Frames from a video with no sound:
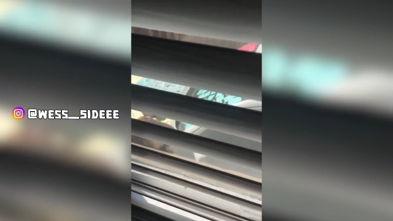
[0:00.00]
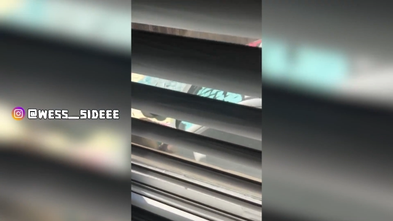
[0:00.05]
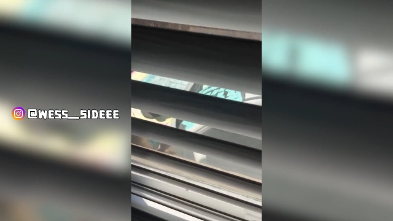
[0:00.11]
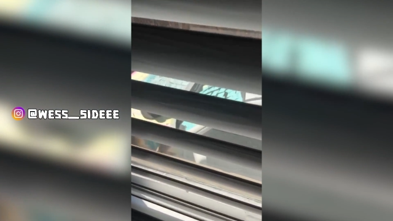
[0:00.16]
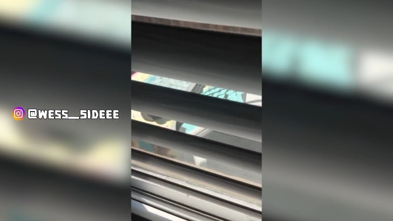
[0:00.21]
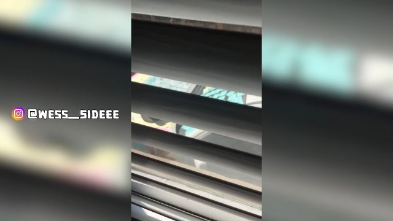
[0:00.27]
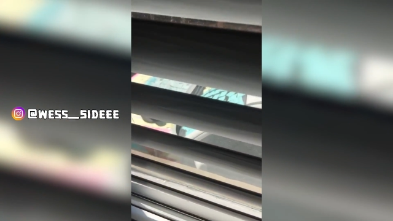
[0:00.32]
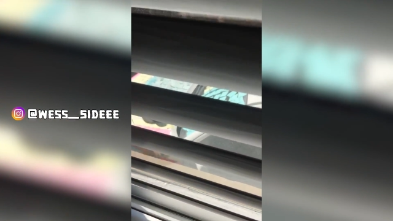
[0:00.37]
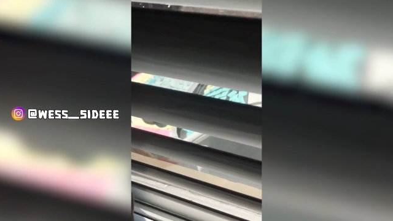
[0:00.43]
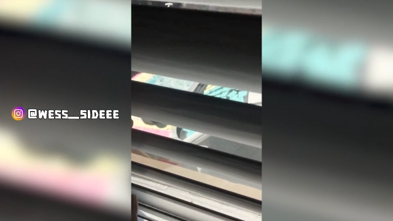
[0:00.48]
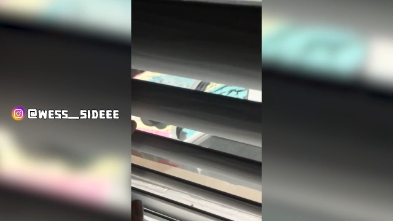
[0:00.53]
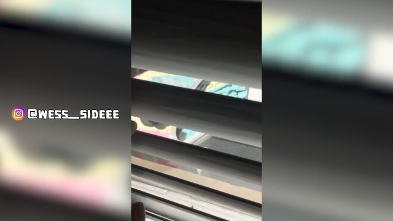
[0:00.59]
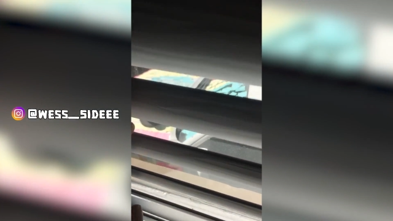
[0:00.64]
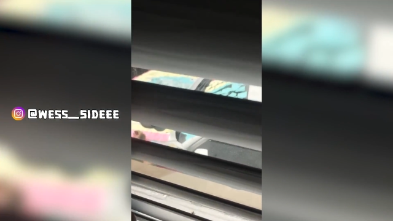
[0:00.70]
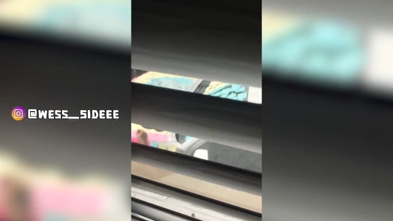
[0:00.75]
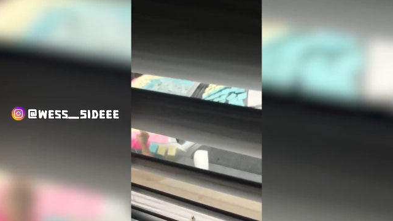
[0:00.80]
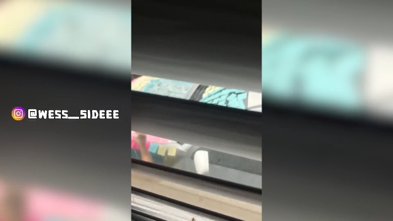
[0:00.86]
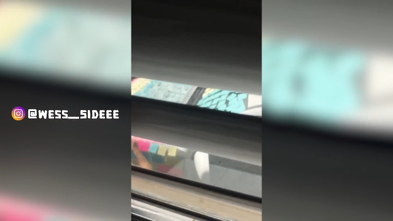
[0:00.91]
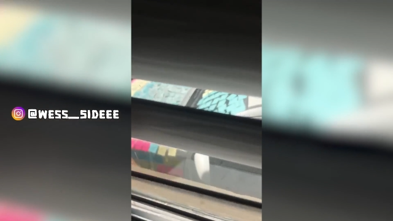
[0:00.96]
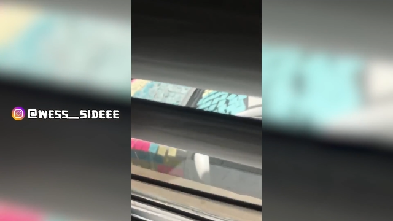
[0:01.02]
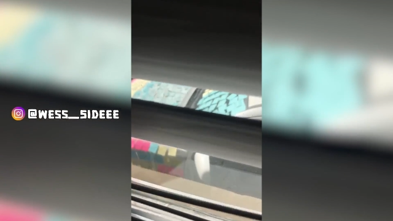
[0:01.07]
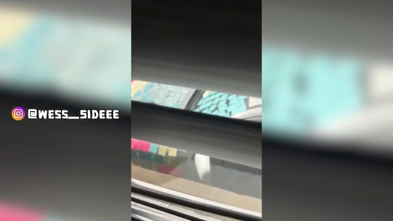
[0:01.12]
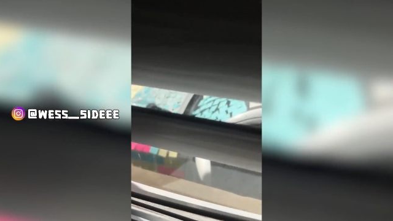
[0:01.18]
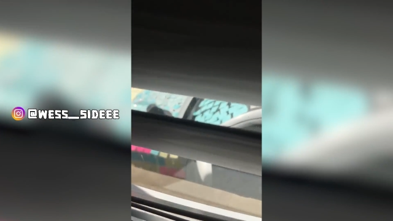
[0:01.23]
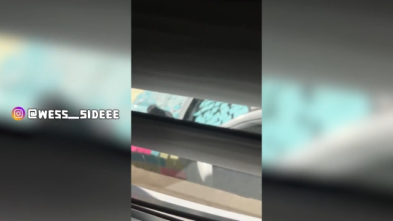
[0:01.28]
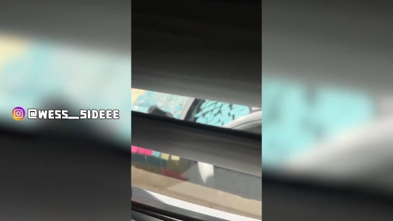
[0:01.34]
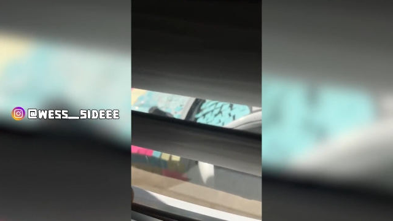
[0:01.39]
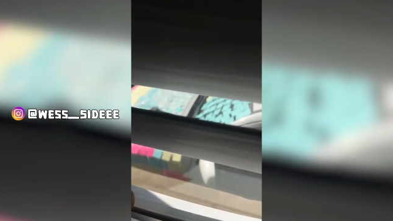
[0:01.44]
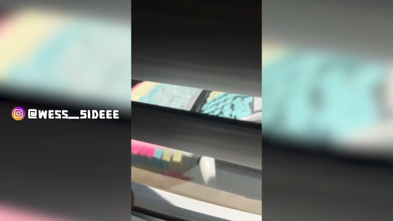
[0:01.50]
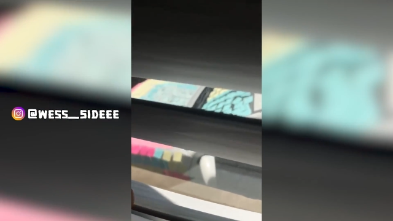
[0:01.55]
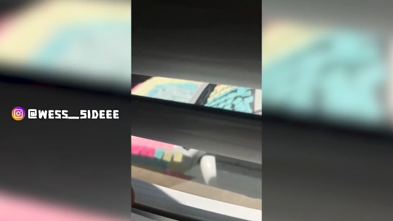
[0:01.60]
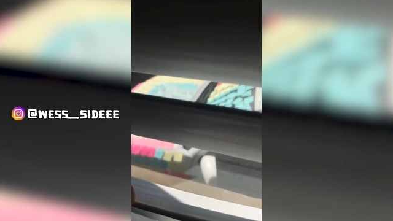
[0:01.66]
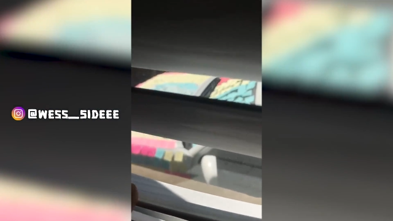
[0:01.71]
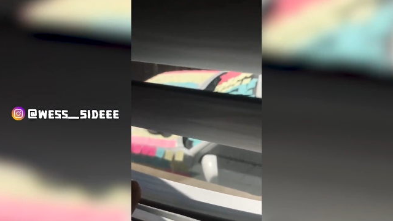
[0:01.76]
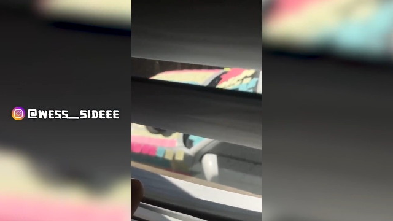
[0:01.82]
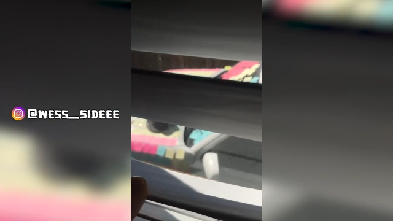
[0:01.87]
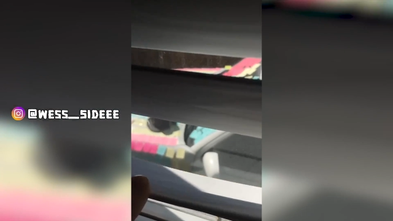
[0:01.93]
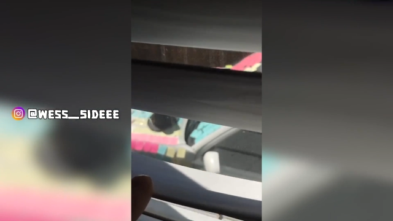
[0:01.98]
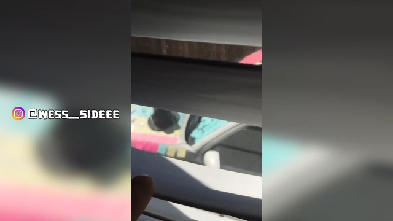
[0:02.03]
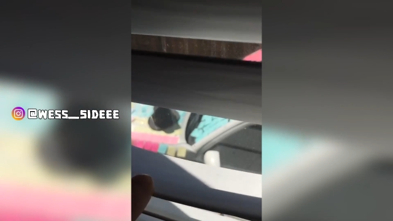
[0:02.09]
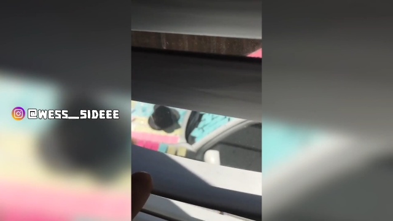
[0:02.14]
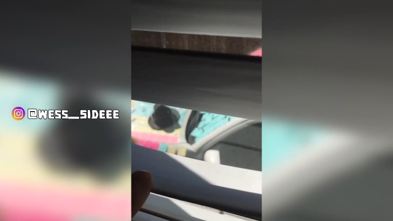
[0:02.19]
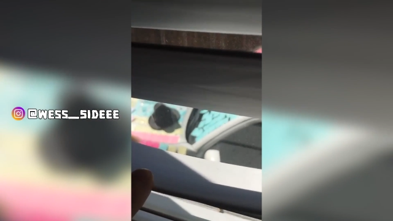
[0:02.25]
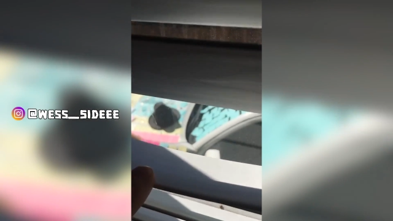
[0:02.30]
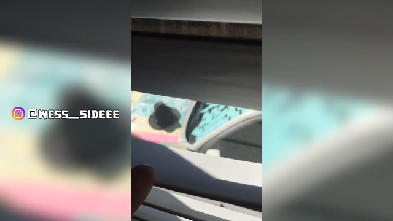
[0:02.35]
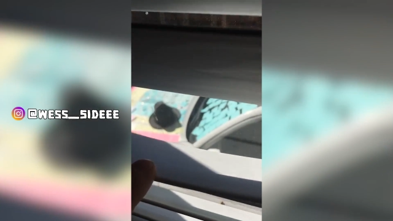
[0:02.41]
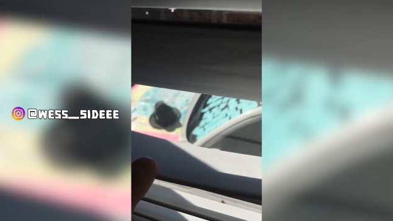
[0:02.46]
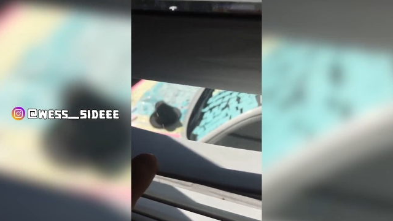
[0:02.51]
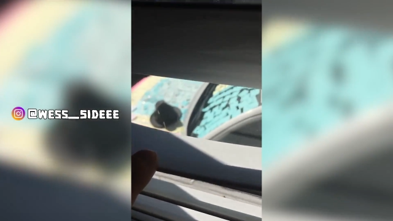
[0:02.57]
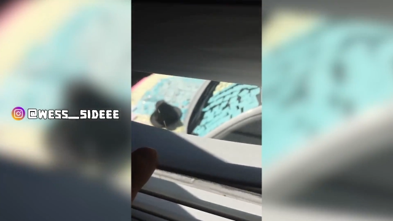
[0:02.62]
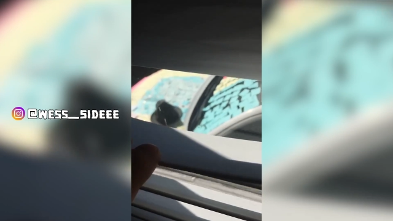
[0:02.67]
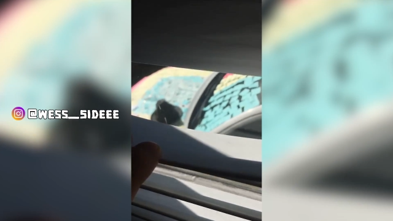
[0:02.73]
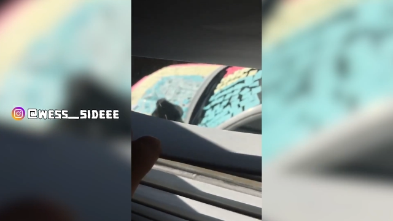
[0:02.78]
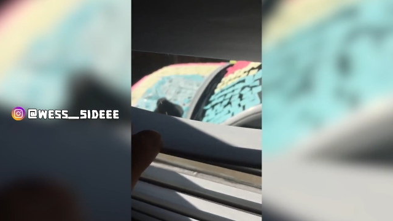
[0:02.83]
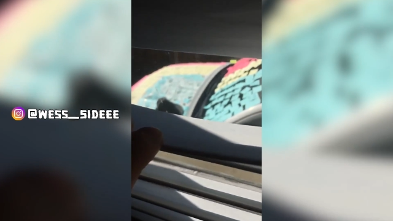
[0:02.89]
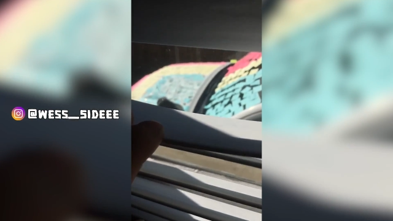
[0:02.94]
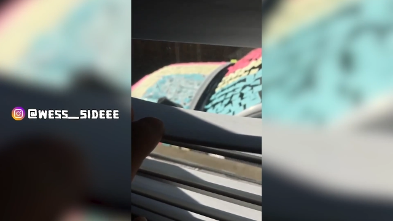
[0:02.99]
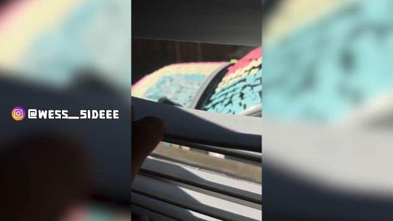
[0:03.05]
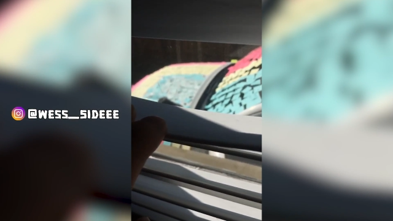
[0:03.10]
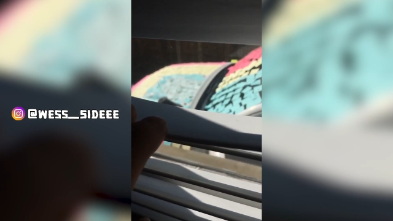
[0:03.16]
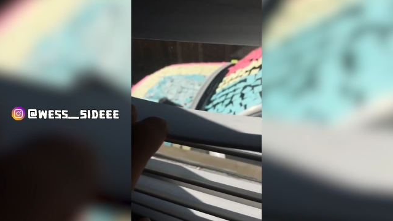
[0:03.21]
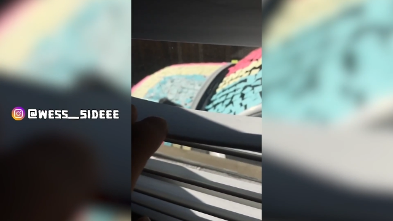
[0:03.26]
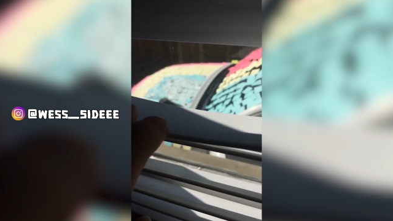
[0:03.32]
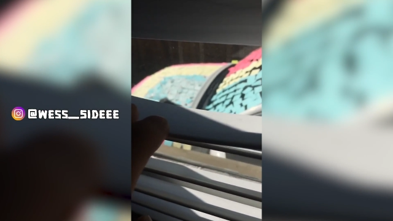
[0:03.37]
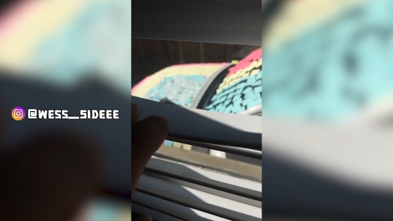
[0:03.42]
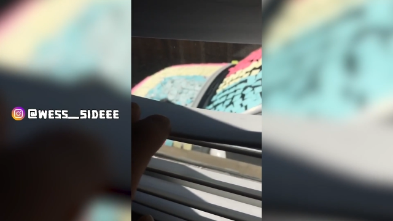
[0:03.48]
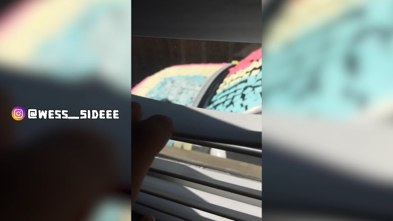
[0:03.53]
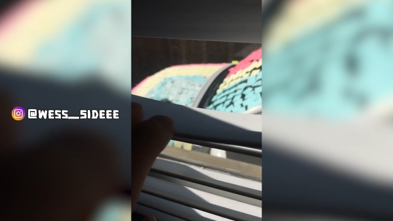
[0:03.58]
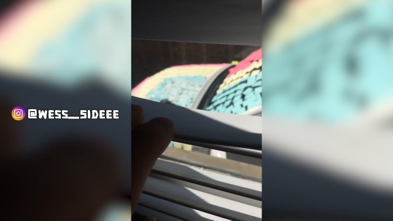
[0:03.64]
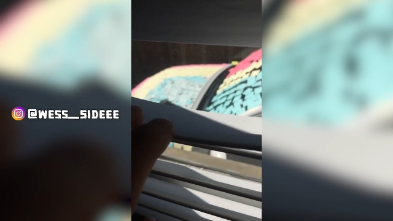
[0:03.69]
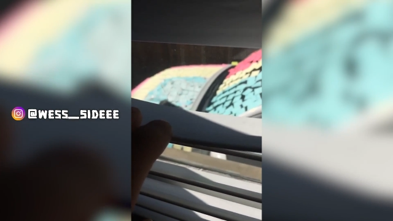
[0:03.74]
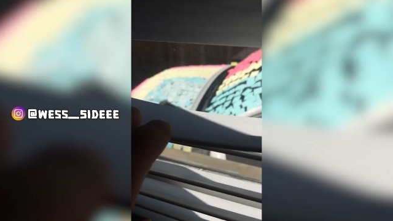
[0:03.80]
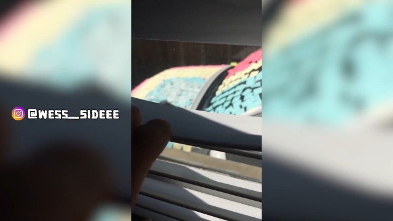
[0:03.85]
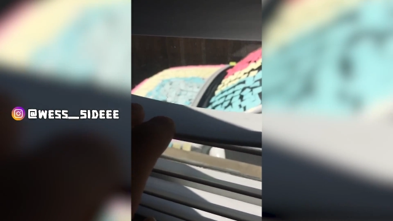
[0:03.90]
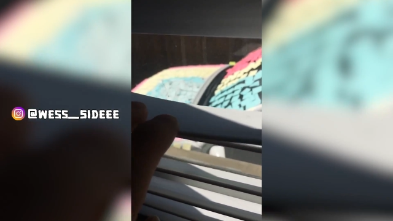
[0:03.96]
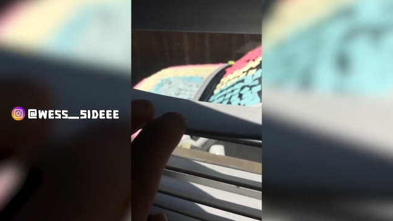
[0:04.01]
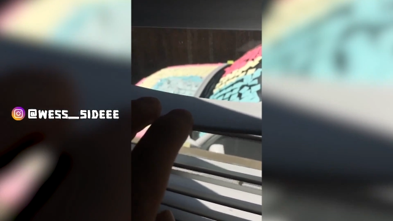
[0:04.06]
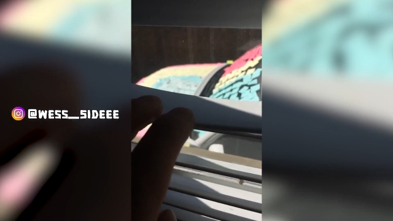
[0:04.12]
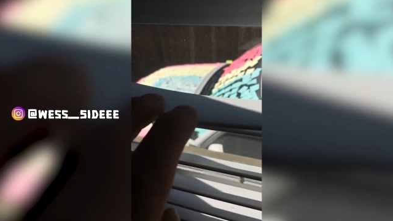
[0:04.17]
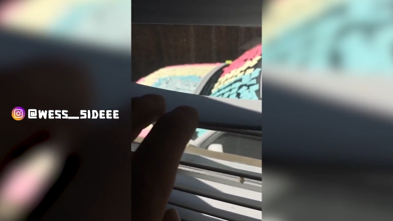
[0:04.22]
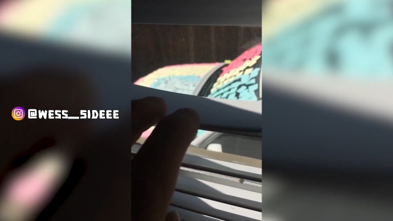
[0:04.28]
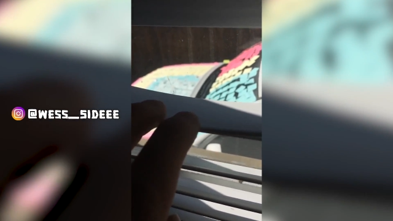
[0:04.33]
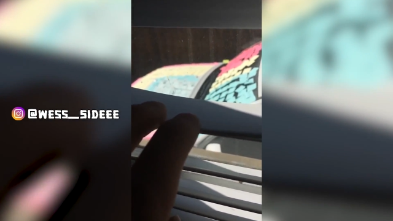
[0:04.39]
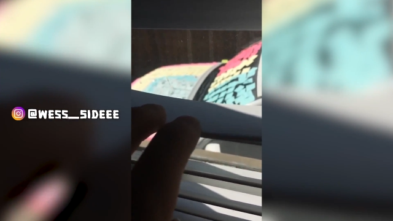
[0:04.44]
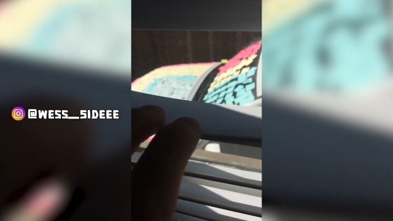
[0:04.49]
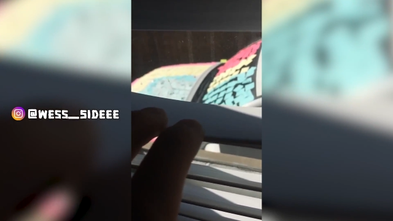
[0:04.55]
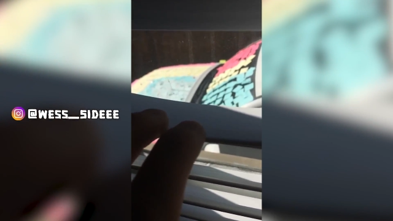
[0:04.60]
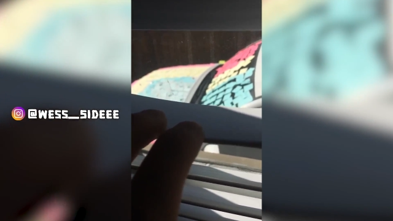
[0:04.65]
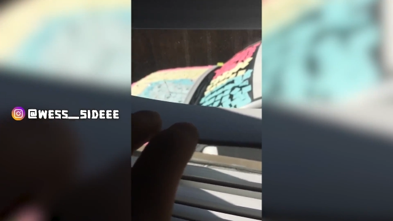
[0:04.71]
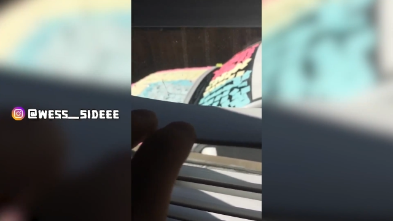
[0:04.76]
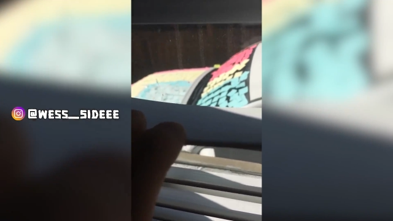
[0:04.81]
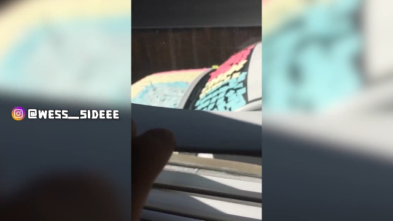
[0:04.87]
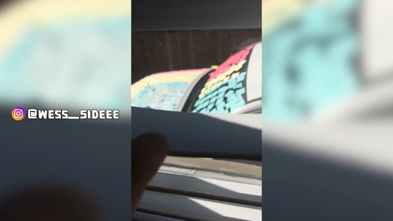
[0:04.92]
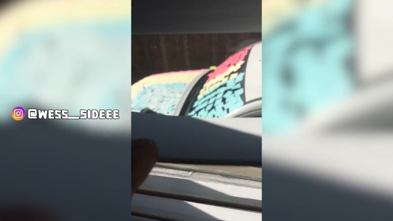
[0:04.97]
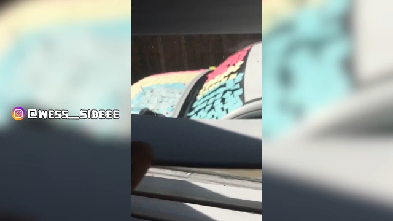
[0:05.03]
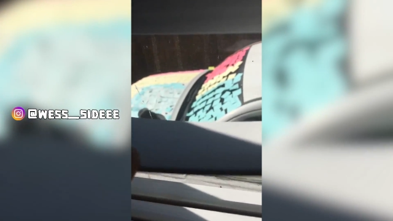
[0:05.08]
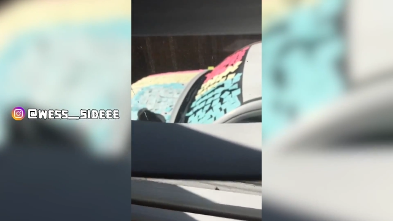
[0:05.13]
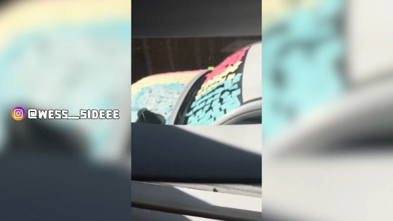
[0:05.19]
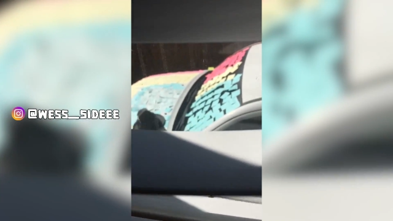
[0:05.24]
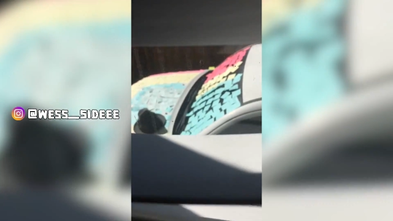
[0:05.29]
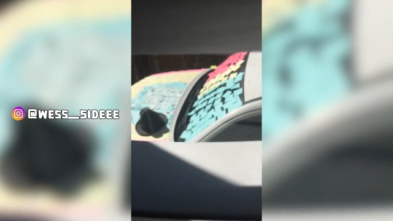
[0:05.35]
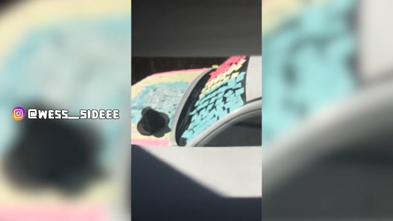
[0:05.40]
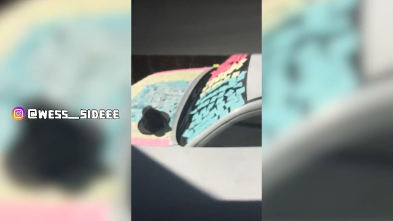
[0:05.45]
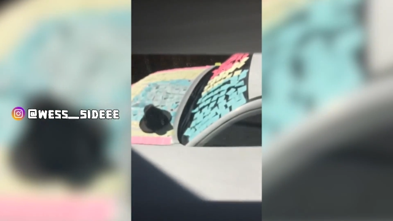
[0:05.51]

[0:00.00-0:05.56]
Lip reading: [unreadable: no face in view]